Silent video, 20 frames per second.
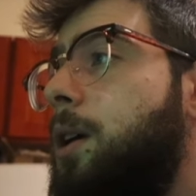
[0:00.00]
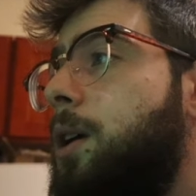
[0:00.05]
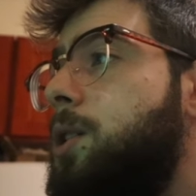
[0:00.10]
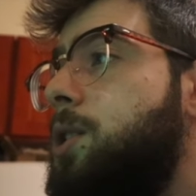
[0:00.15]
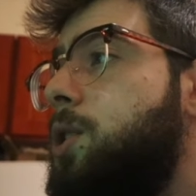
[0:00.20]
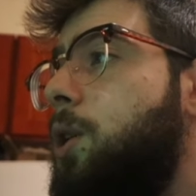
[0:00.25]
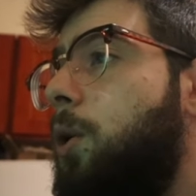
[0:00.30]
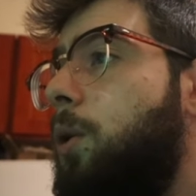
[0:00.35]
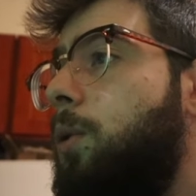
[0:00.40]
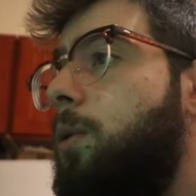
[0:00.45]

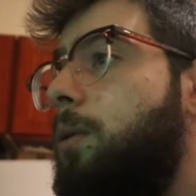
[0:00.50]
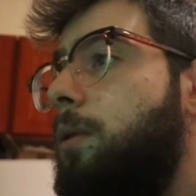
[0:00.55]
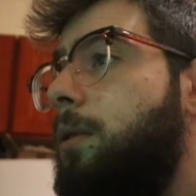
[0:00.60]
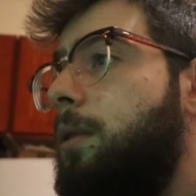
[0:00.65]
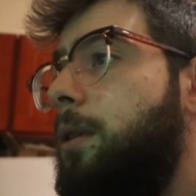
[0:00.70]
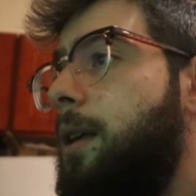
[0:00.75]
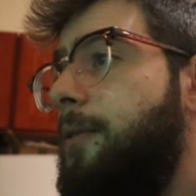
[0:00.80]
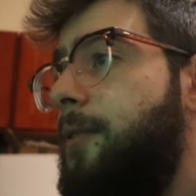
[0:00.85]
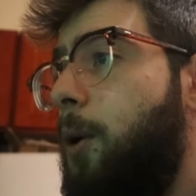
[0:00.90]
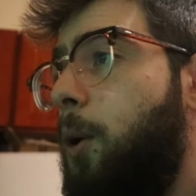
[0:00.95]
So
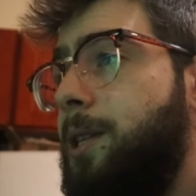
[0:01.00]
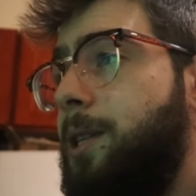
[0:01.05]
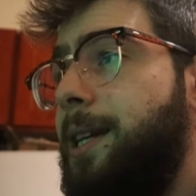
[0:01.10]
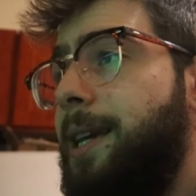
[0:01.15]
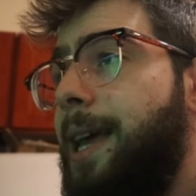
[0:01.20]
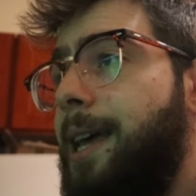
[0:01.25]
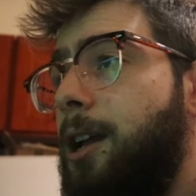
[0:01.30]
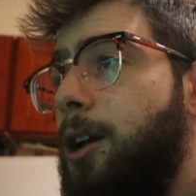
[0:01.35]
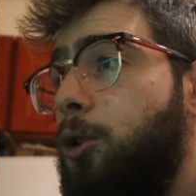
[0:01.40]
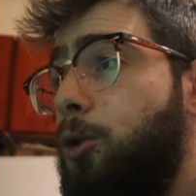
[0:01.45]
if I wanted to
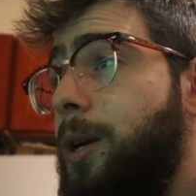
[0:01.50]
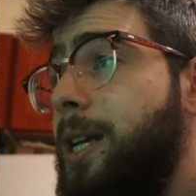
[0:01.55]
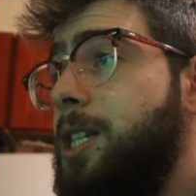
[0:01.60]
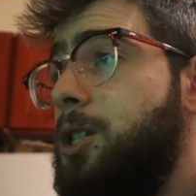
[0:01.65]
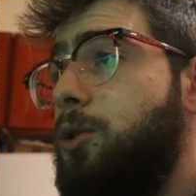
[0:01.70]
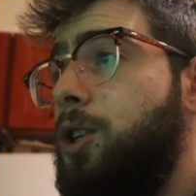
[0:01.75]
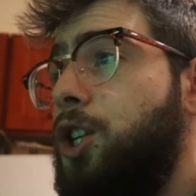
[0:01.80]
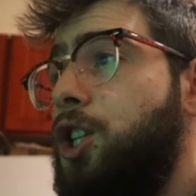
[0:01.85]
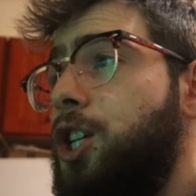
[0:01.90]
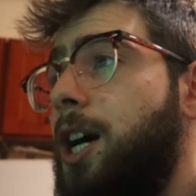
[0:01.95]
get a green
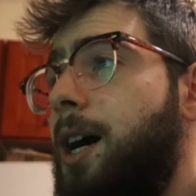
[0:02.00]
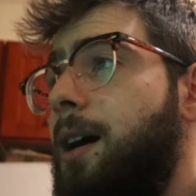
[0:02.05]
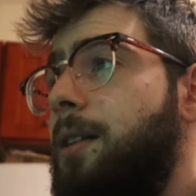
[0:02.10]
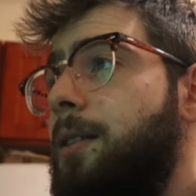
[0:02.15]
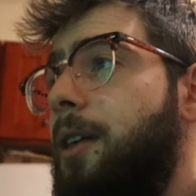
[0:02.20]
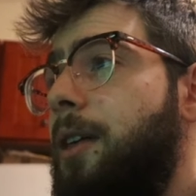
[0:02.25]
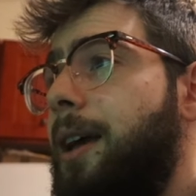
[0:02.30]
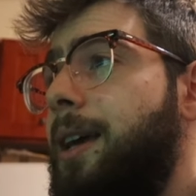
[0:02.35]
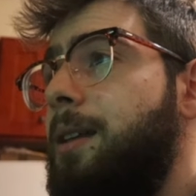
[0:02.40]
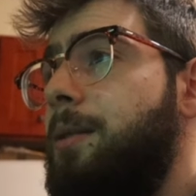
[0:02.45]
screen
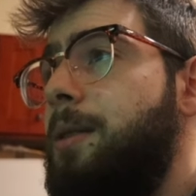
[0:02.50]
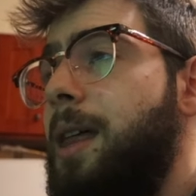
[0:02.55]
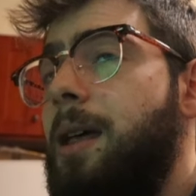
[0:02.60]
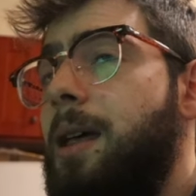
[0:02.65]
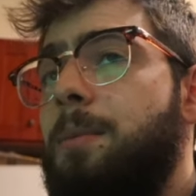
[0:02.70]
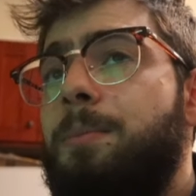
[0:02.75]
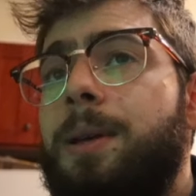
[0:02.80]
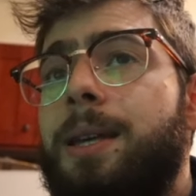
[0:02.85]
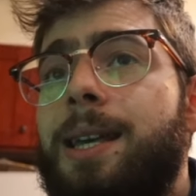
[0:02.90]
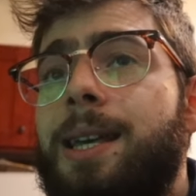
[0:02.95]
shot that can
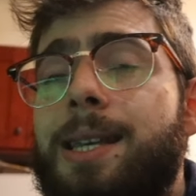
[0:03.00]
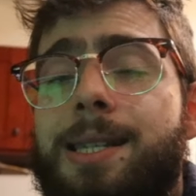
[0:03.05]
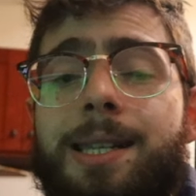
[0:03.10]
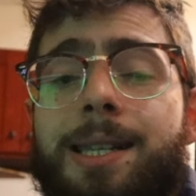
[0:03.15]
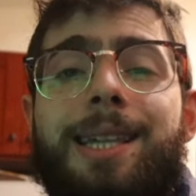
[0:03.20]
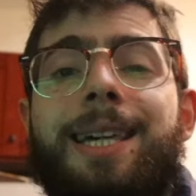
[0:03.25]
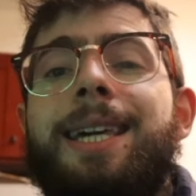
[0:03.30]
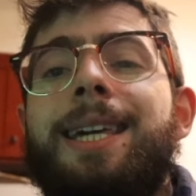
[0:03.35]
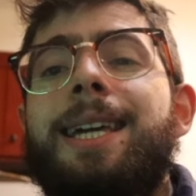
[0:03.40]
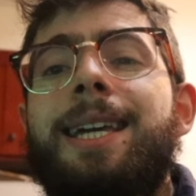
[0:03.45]
then be
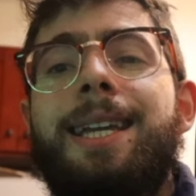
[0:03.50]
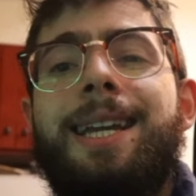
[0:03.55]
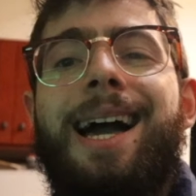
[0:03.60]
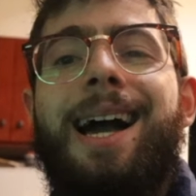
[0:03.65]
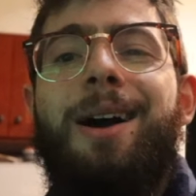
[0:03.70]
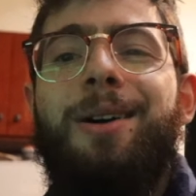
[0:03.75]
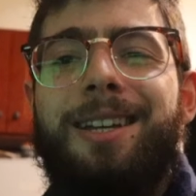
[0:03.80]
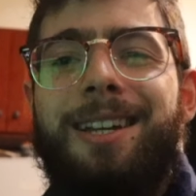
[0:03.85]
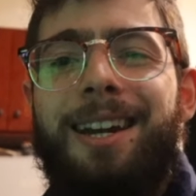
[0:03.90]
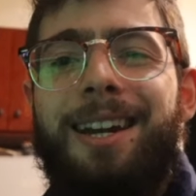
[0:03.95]
easily keyed
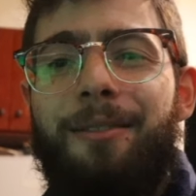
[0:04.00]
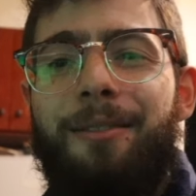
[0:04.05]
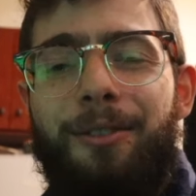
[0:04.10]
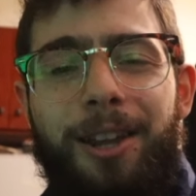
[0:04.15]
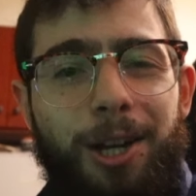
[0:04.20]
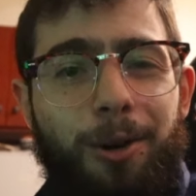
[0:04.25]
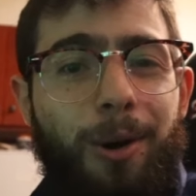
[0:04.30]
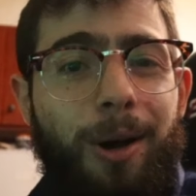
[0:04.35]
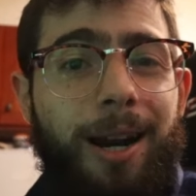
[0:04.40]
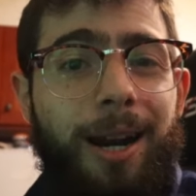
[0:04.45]
out in a
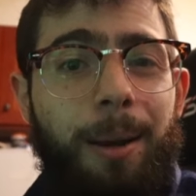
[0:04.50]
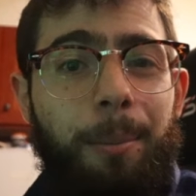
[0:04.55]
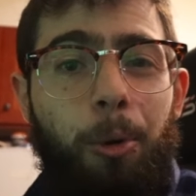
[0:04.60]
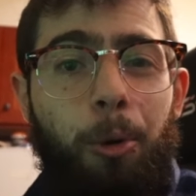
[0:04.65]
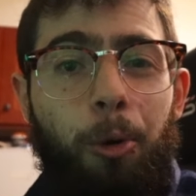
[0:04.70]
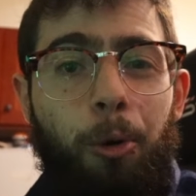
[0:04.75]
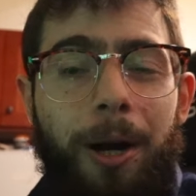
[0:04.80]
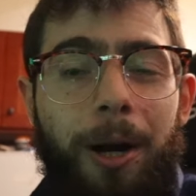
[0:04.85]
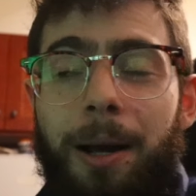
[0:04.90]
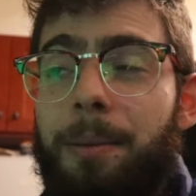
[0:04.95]
video editing
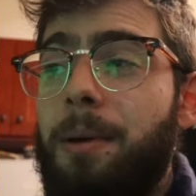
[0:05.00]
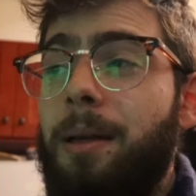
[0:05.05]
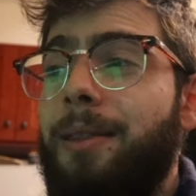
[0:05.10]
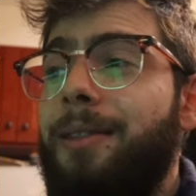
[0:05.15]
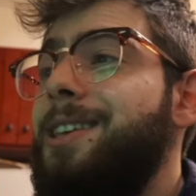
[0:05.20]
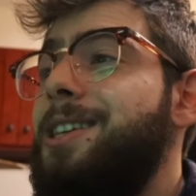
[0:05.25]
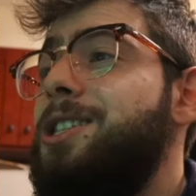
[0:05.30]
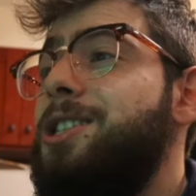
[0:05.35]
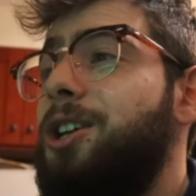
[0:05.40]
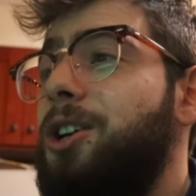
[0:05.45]
program,
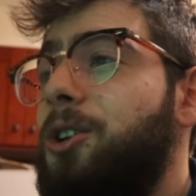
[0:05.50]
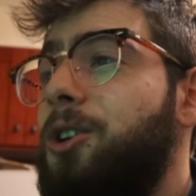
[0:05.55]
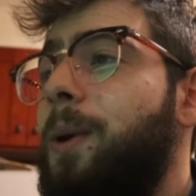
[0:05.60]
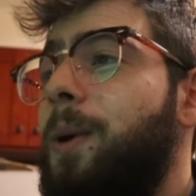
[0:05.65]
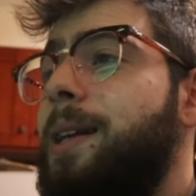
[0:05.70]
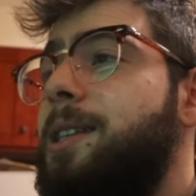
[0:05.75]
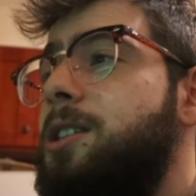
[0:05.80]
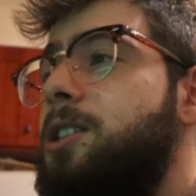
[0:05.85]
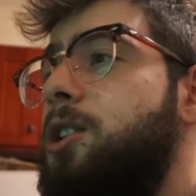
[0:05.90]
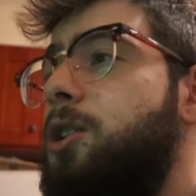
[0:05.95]
this is a good
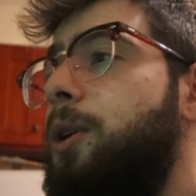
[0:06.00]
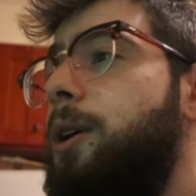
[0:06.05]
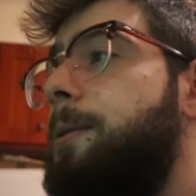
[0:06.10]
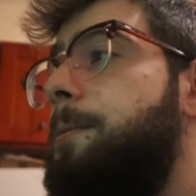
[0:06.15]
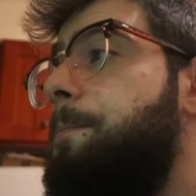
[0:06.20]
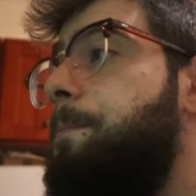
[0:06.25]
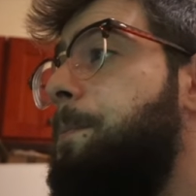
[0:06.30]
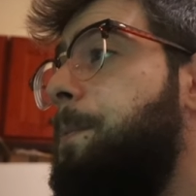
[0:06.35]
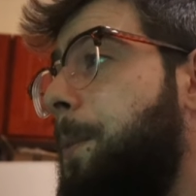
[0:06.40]
way to do it.